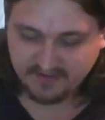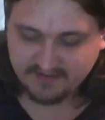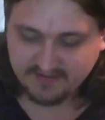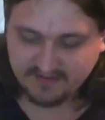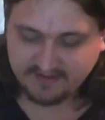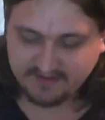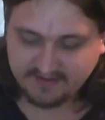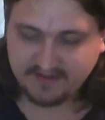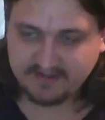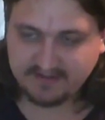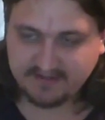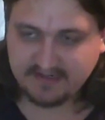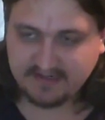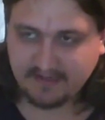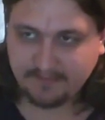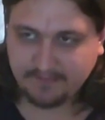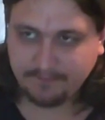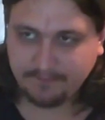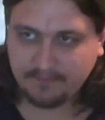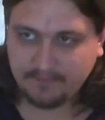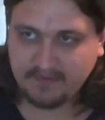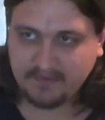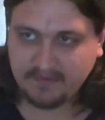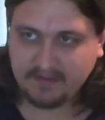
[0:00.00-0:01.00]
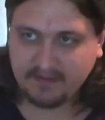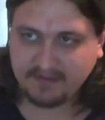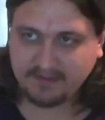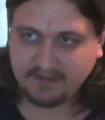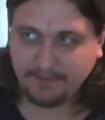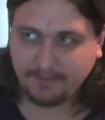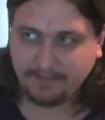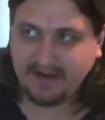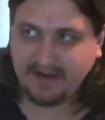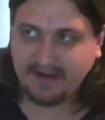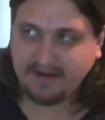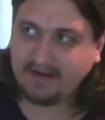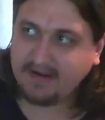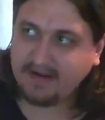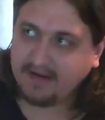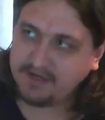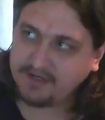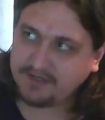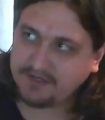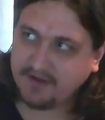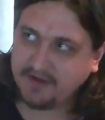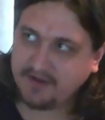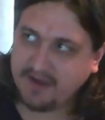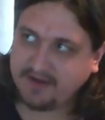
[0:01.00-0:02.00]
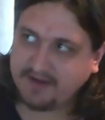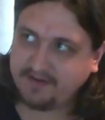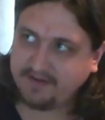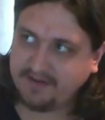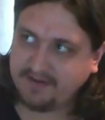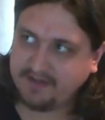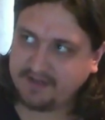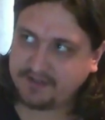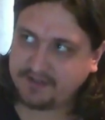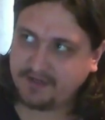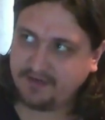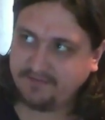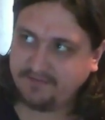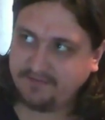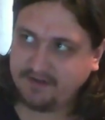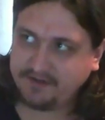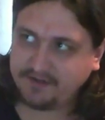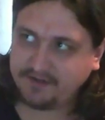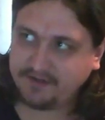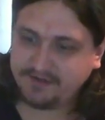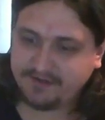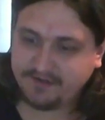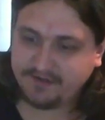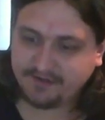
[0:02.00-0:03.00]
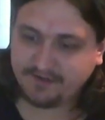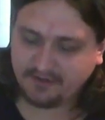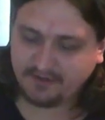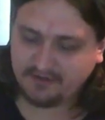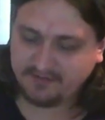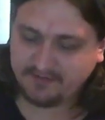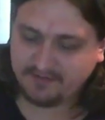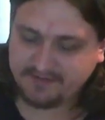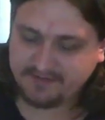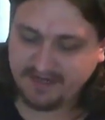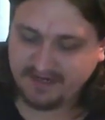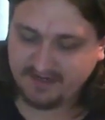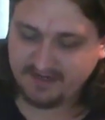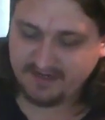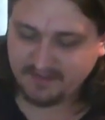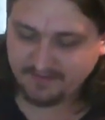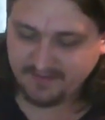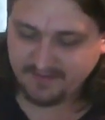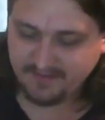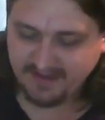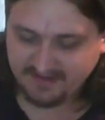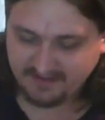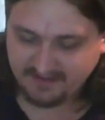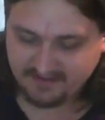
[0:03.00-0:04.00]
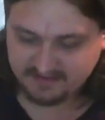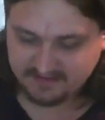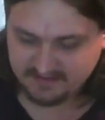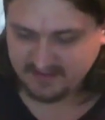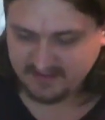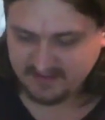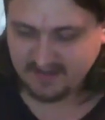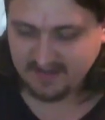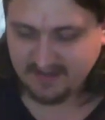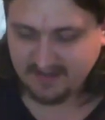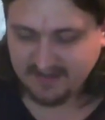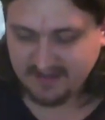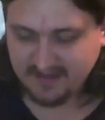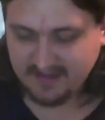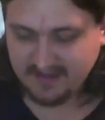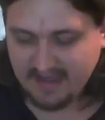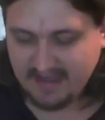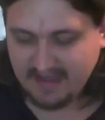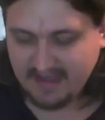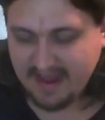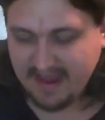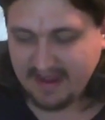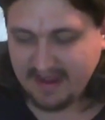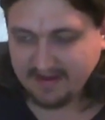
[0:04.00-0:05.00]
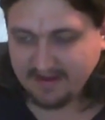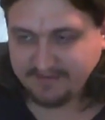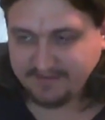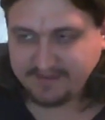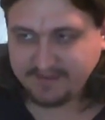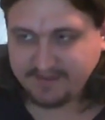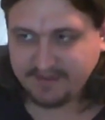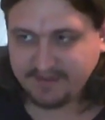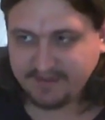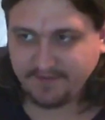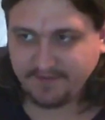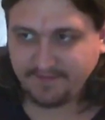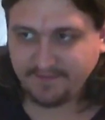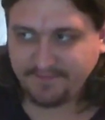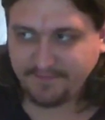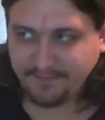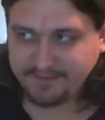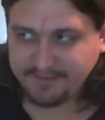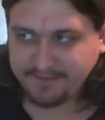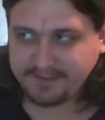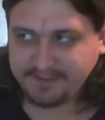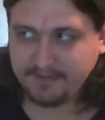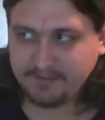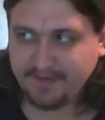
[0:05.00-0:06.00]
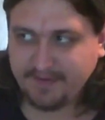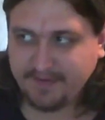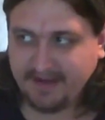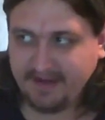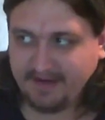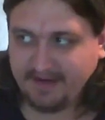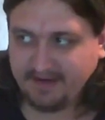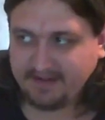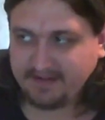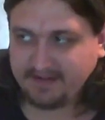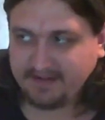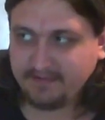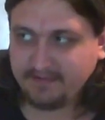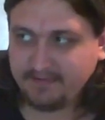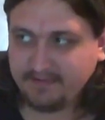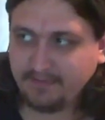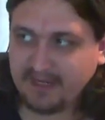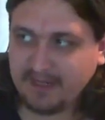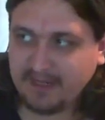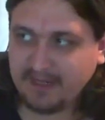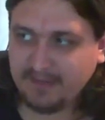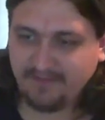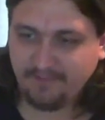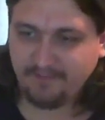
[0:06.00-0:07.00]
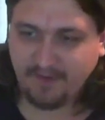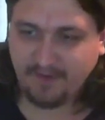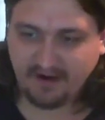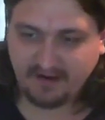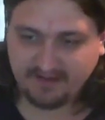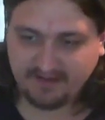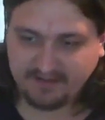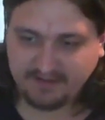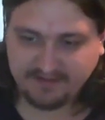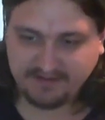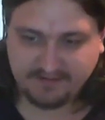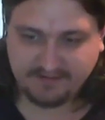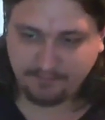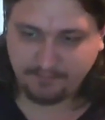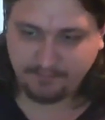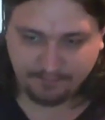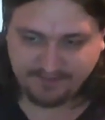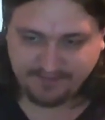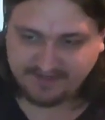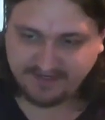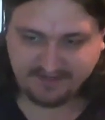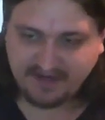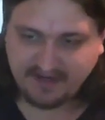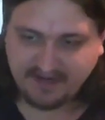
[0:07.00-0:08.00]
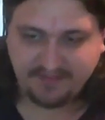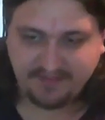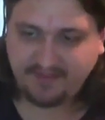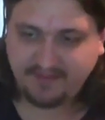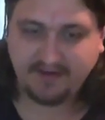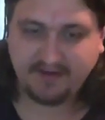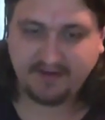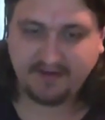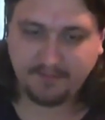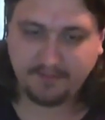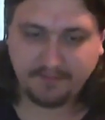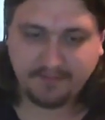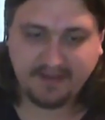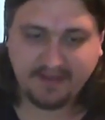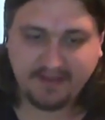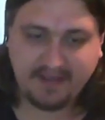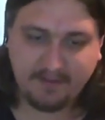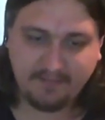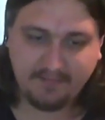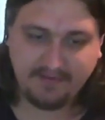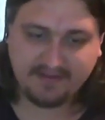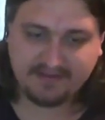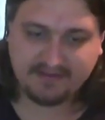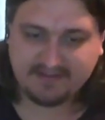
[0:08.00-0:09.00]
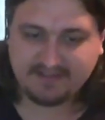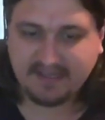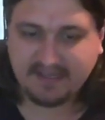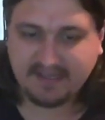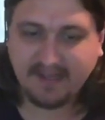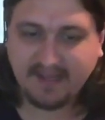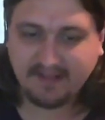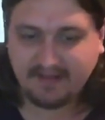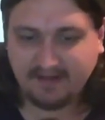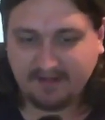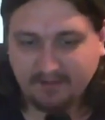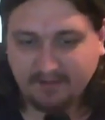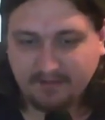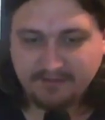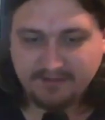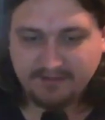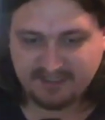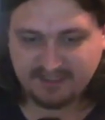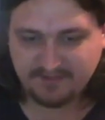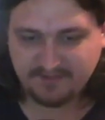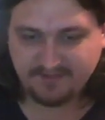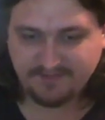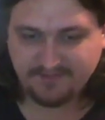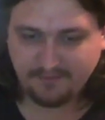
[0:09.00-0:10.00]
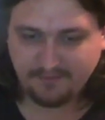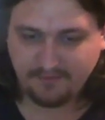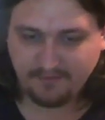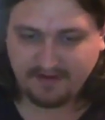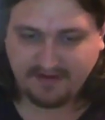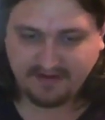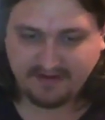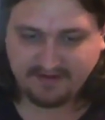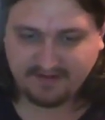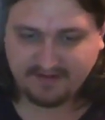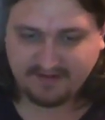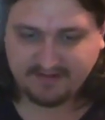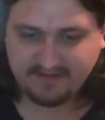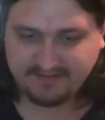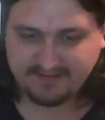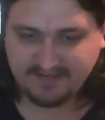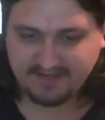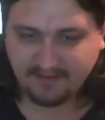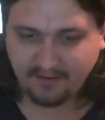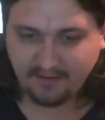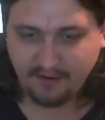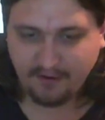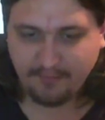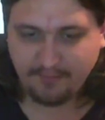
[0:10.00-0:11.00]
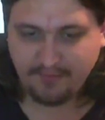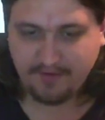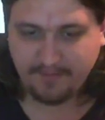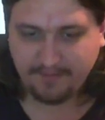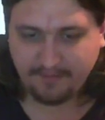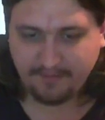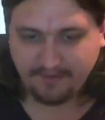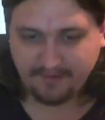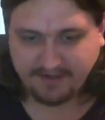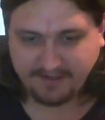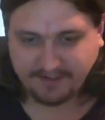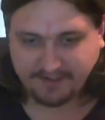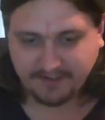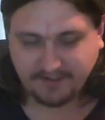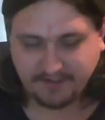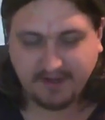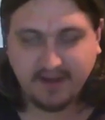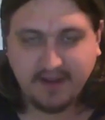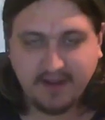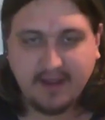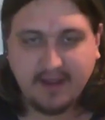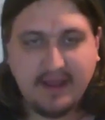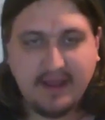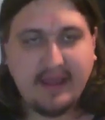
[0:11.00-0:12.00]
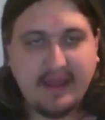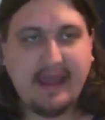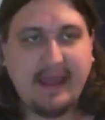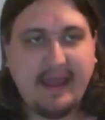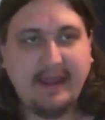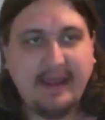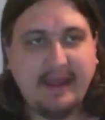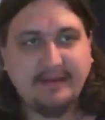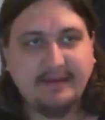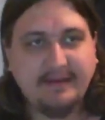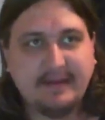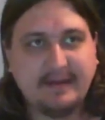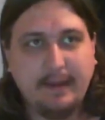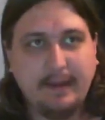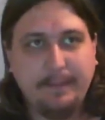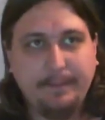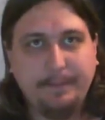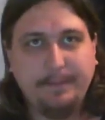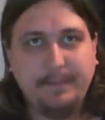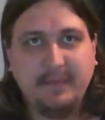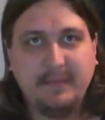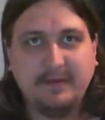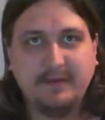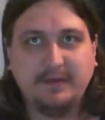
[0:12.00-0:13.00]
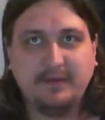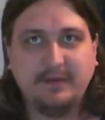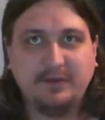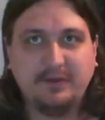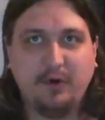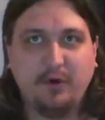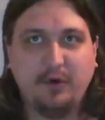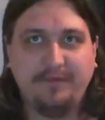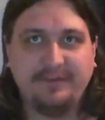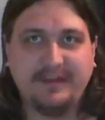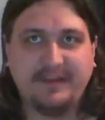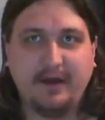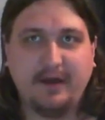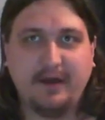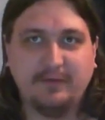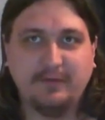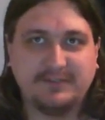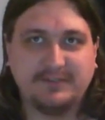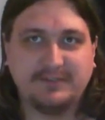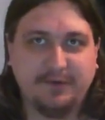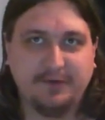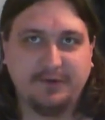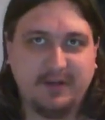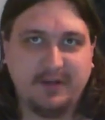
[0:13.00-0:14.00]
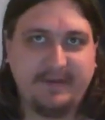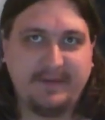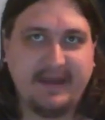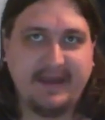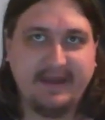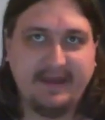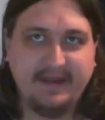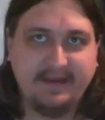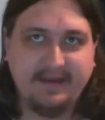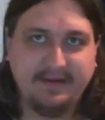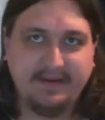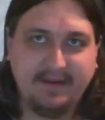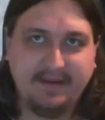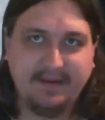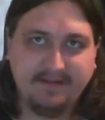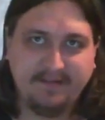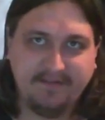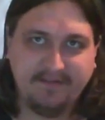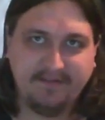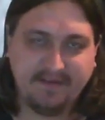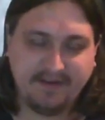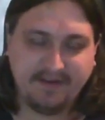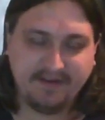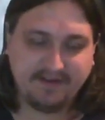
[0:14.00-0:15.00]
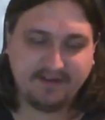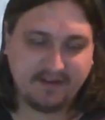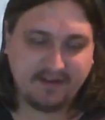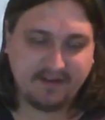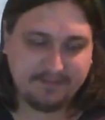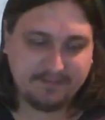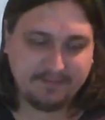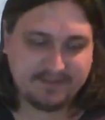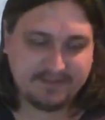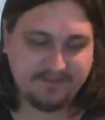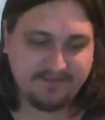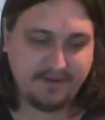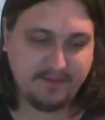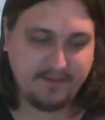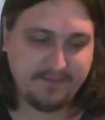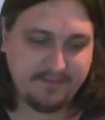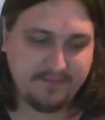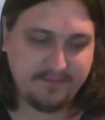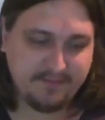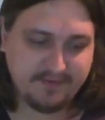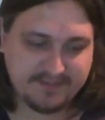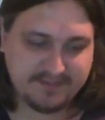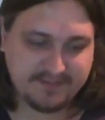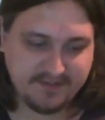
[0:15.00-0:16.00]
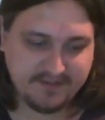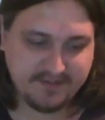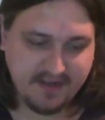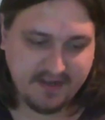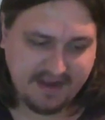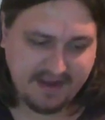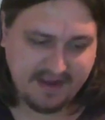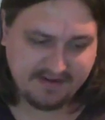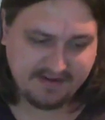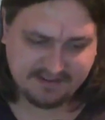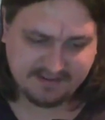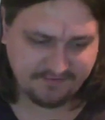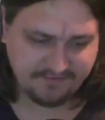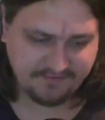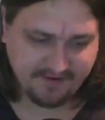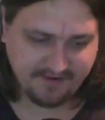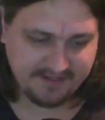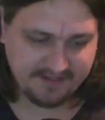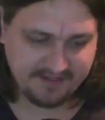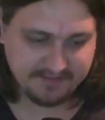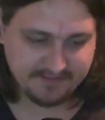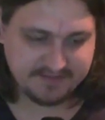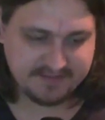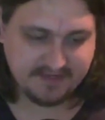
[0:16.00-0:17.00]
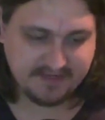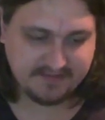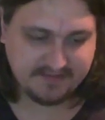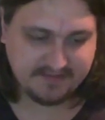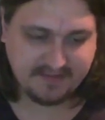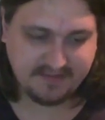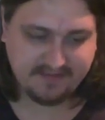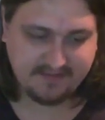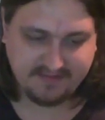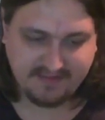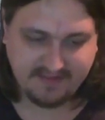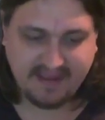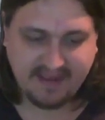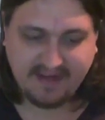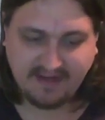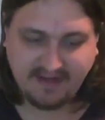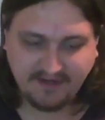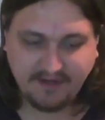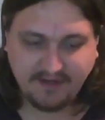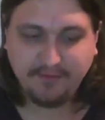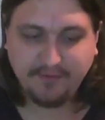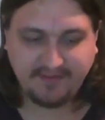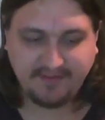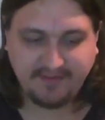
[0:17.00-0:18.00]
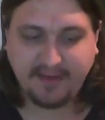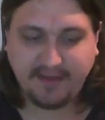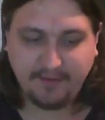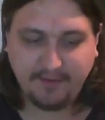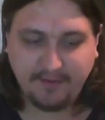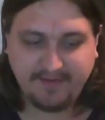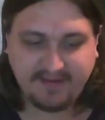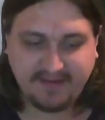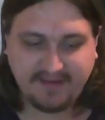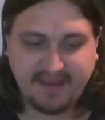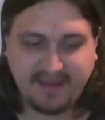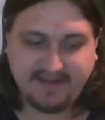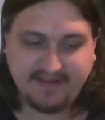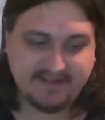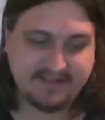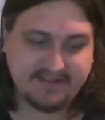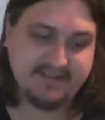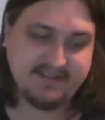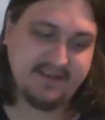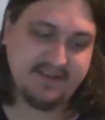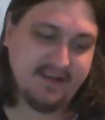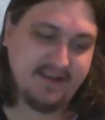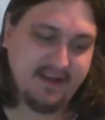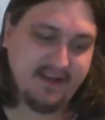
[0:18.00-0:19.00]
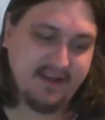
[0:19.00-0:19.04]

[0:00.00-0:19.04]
They did um, a debate each night of each convention, so a total of 10 debates and to the first debate, William F. Buckley did nothing to prepare. He went sailing just before it and did zero preparation. And um, Gore Vidal was talking about in, in the in clips of him was and his friends were saying that he knew that that would be the case.